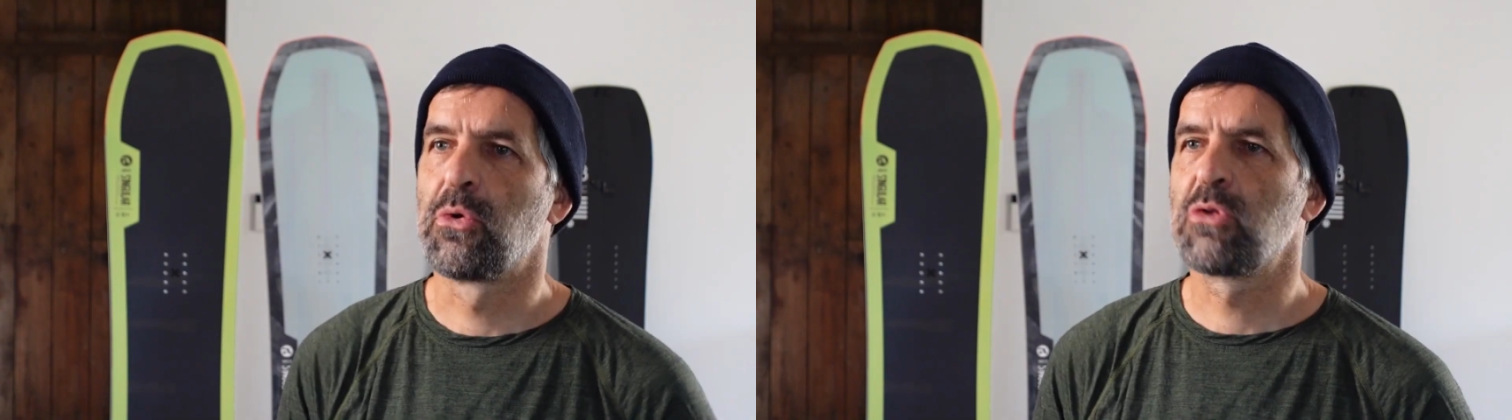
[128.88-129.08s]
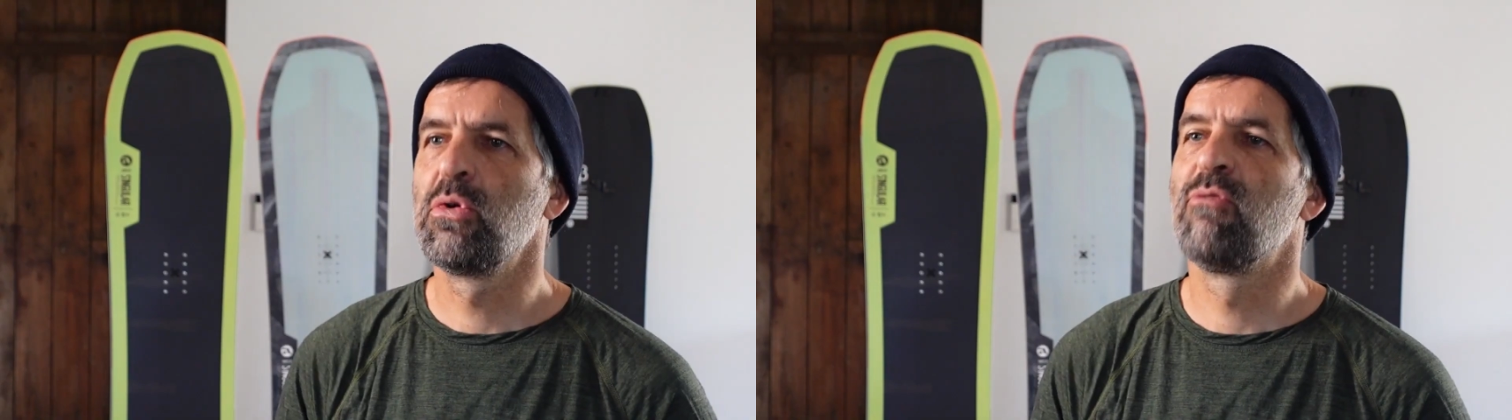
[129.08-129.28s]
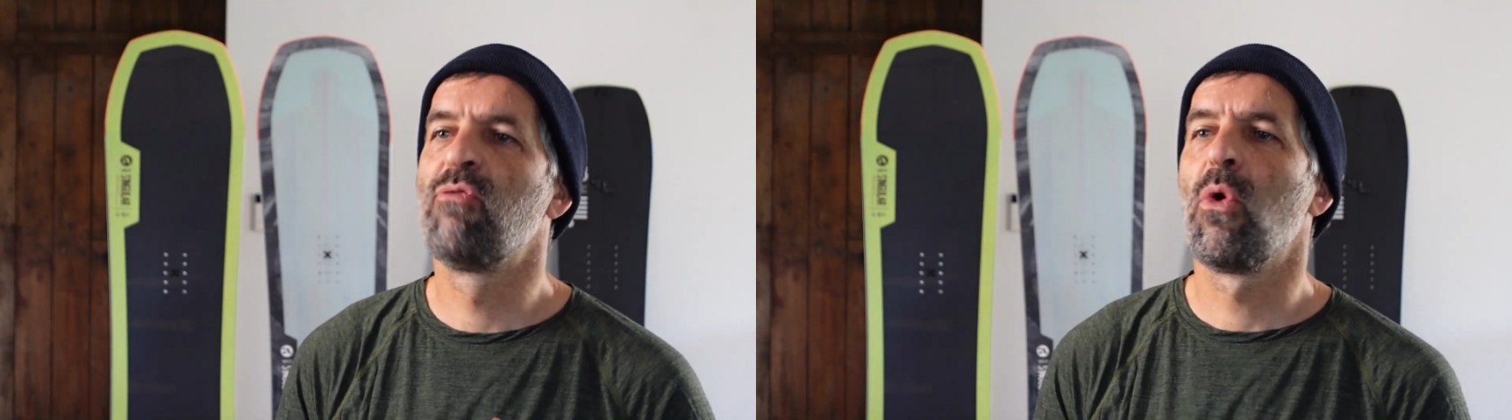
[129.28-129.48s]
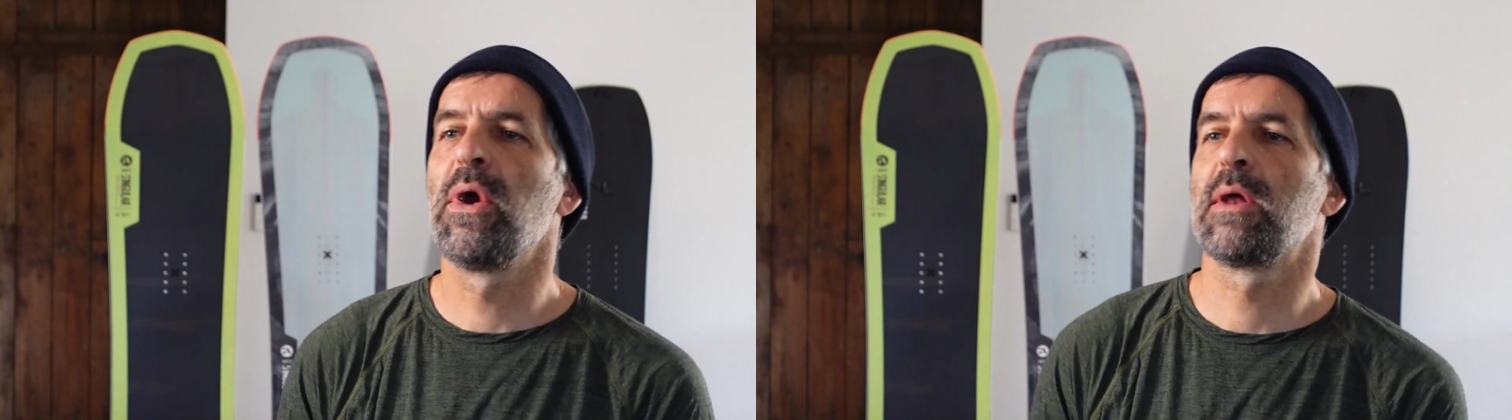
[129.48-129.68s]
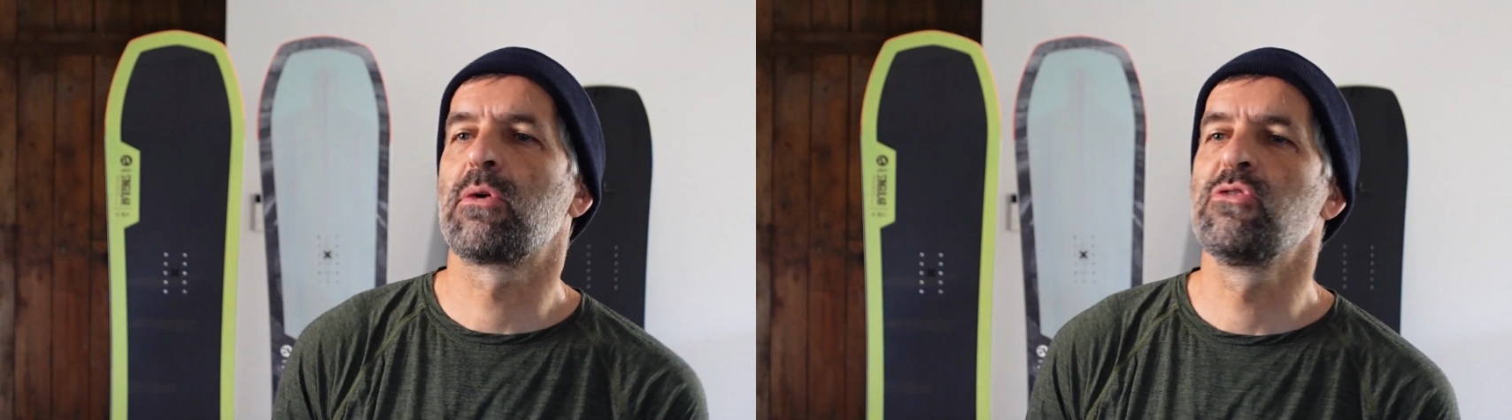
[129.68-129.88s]
order to
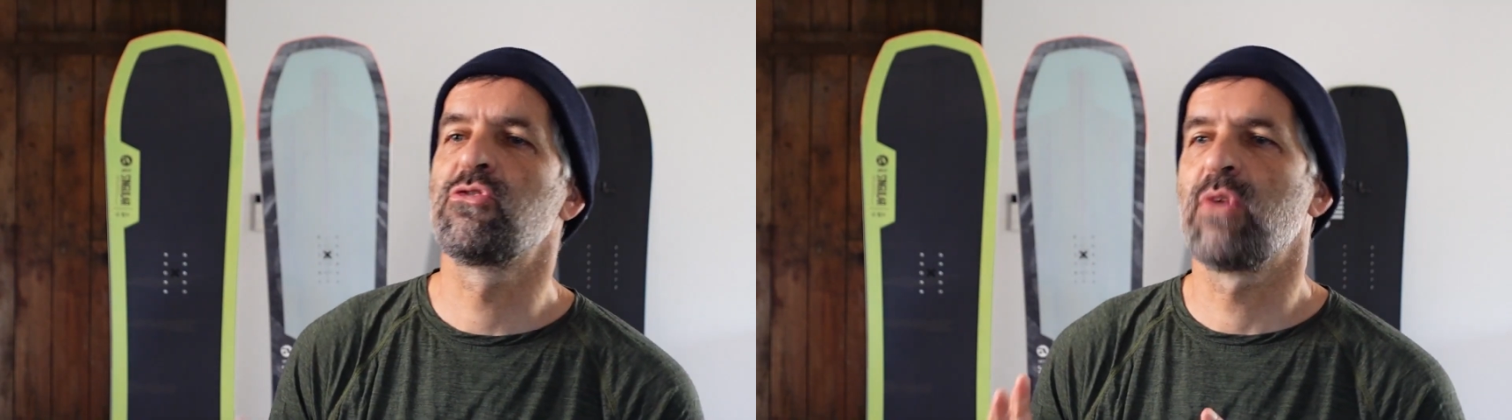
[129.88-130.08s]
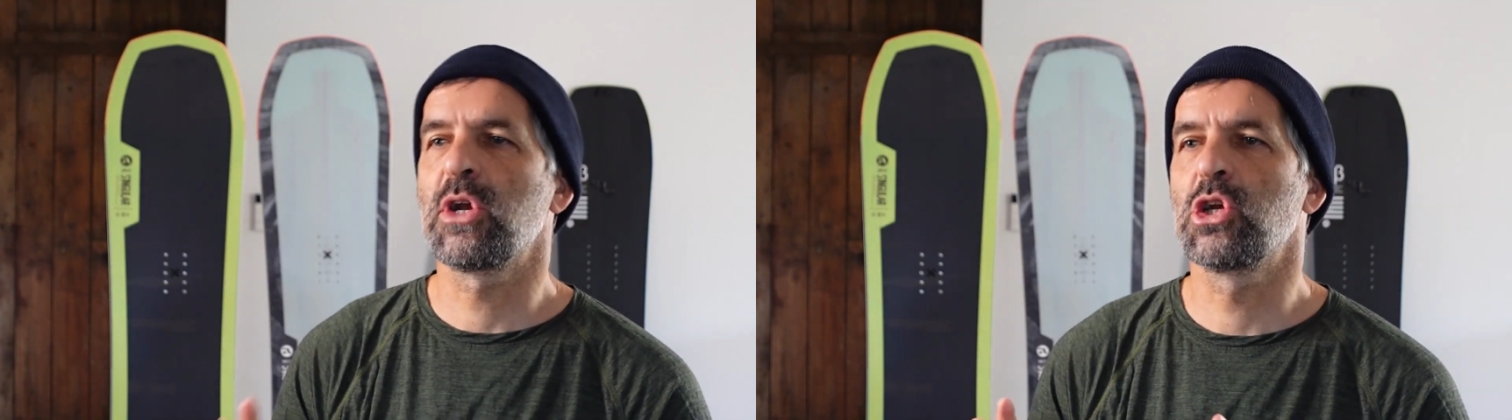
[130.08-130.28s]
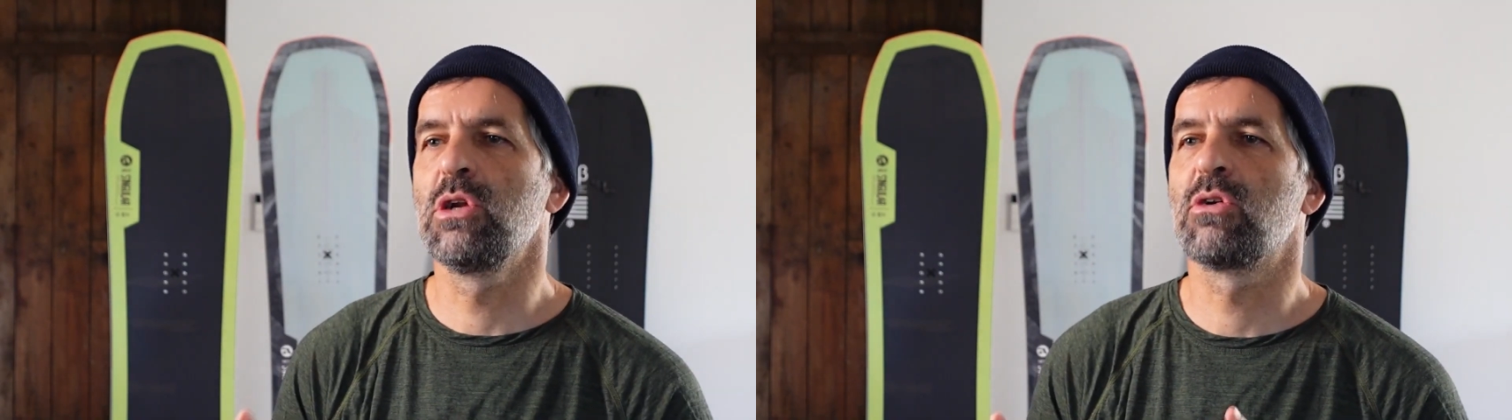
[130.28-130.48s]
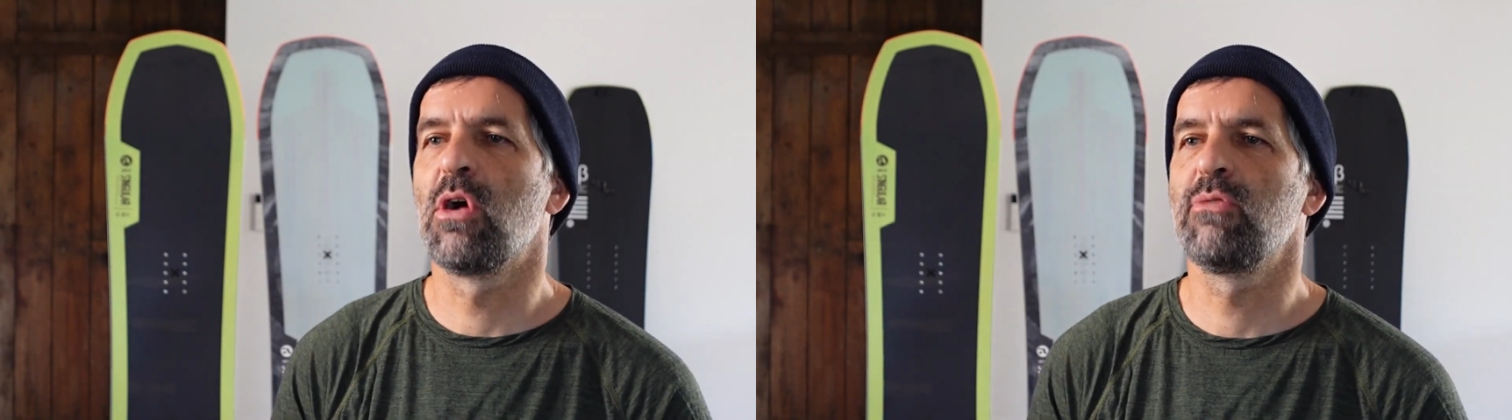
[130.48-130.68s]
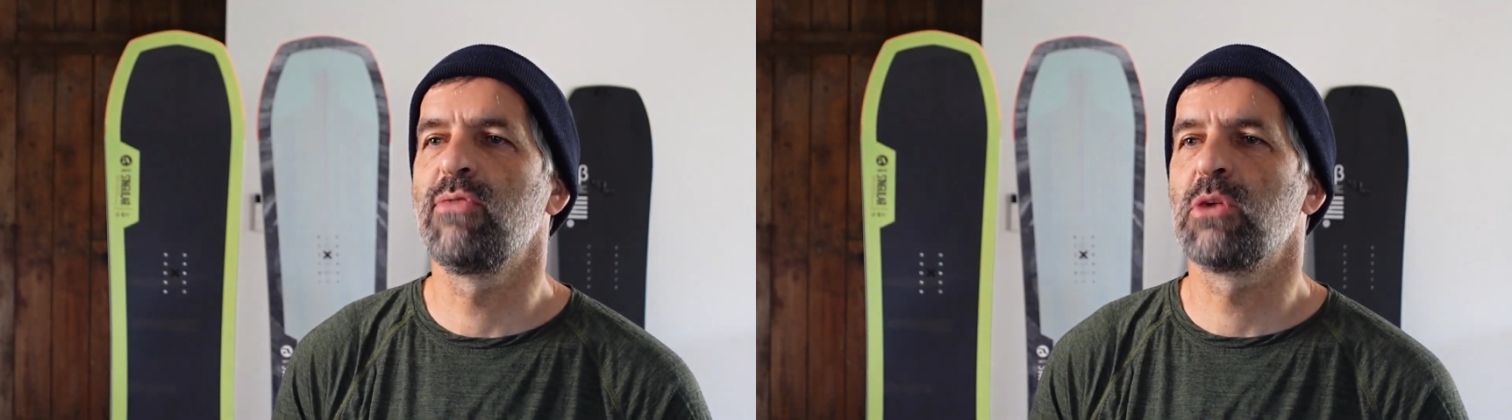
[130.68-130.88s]
avoid a constructional
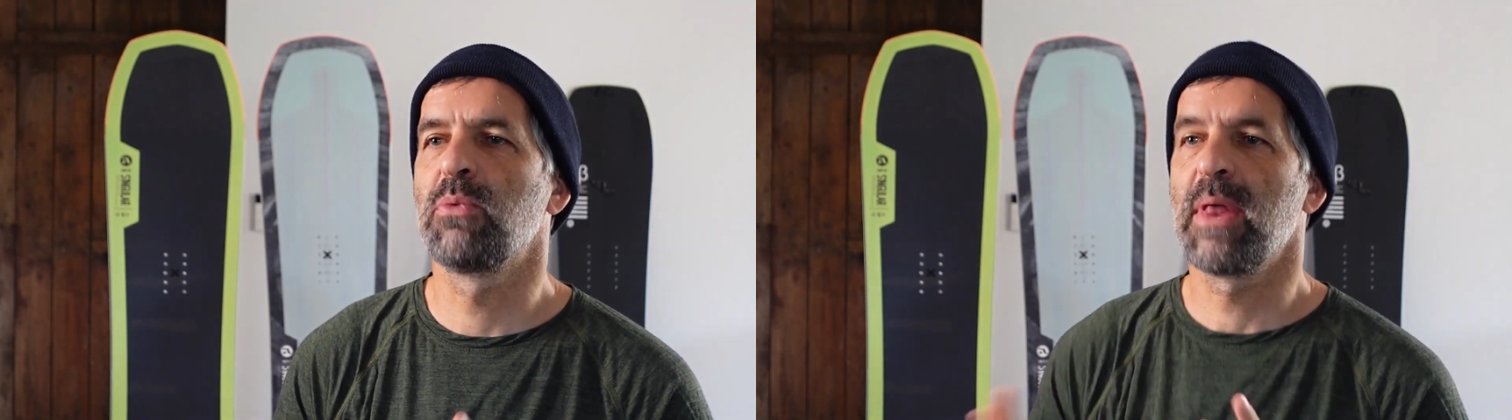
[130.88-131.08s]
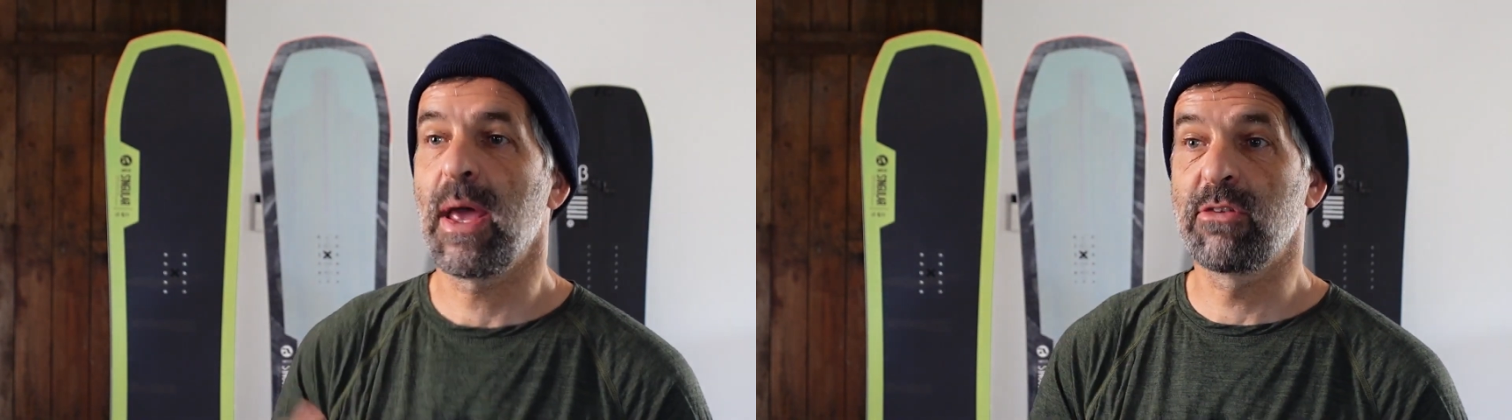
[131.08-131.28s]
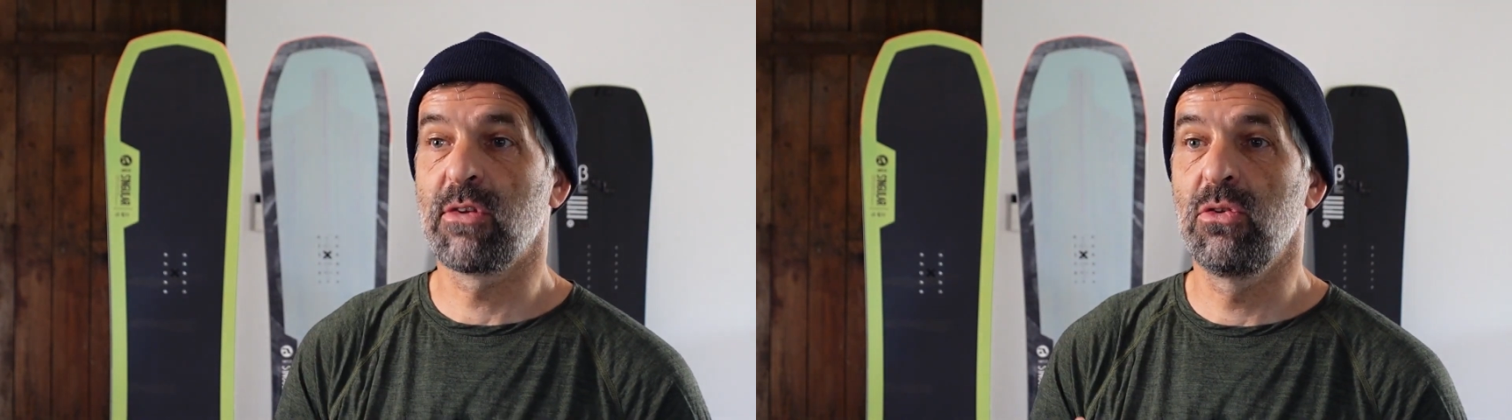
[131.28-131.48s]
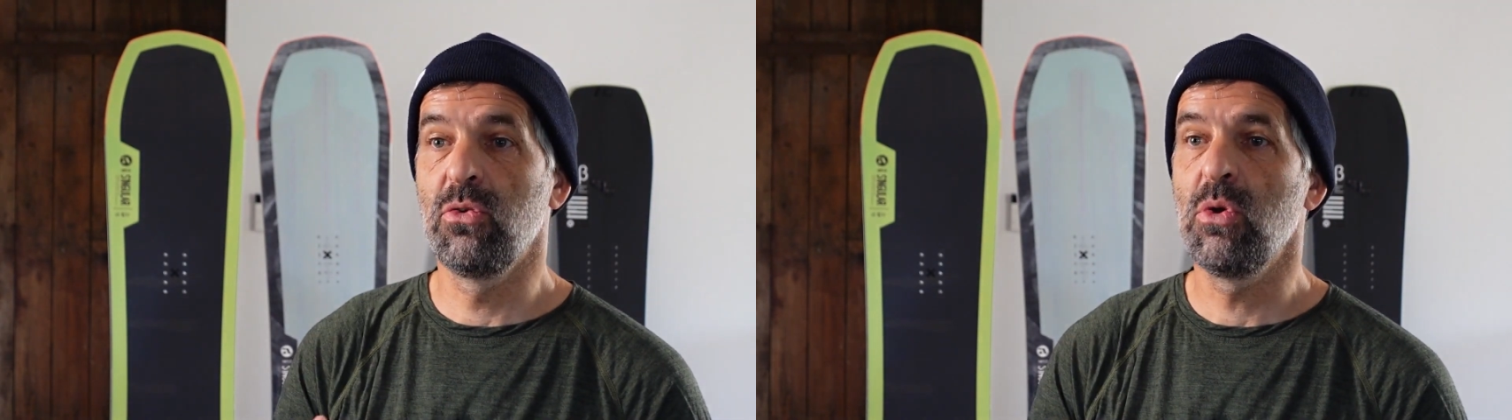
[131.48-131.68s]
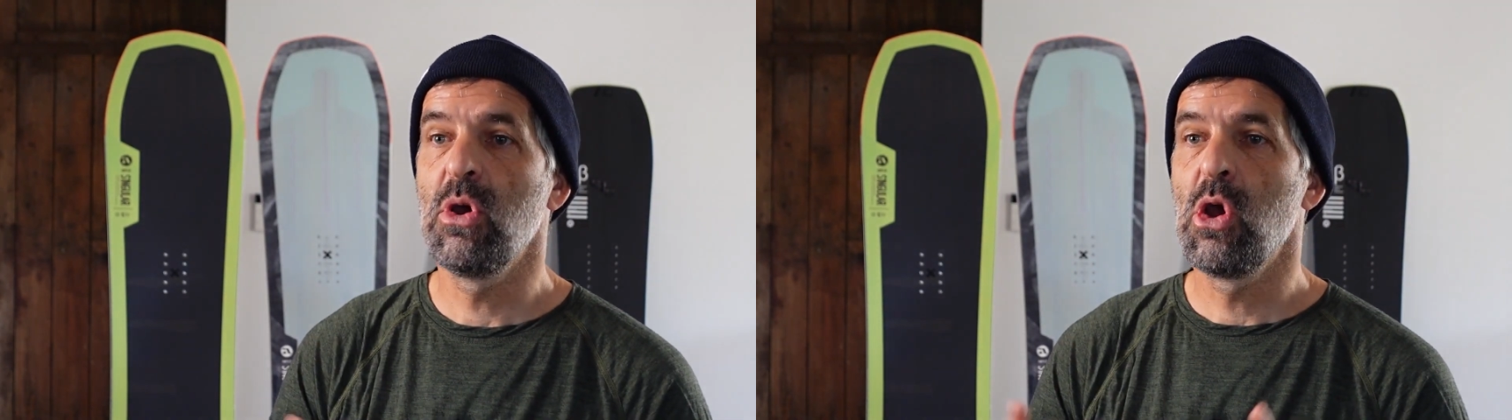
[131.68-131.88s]
conflict with Hexo
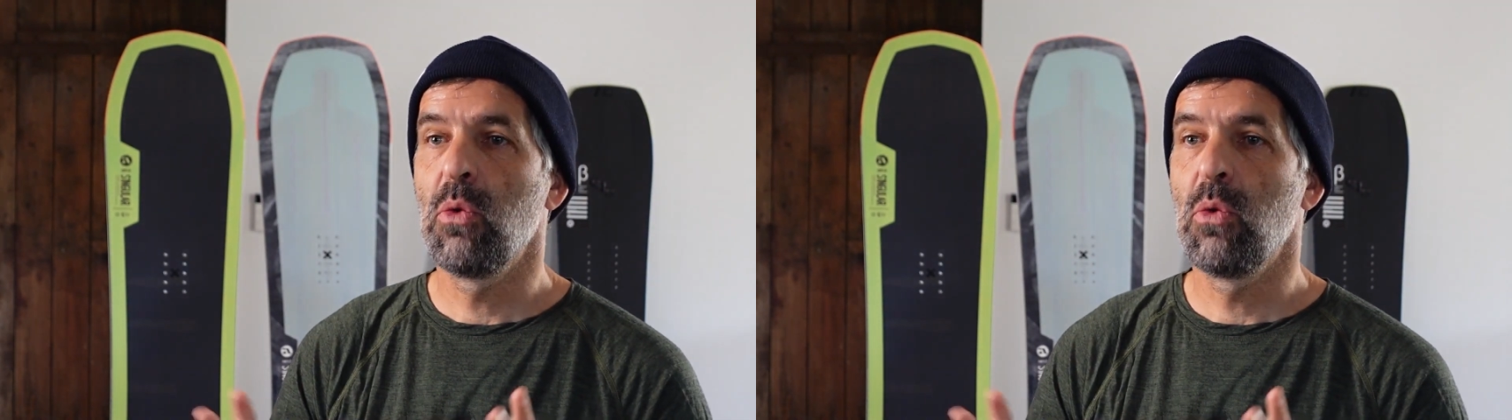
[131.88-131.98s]
2,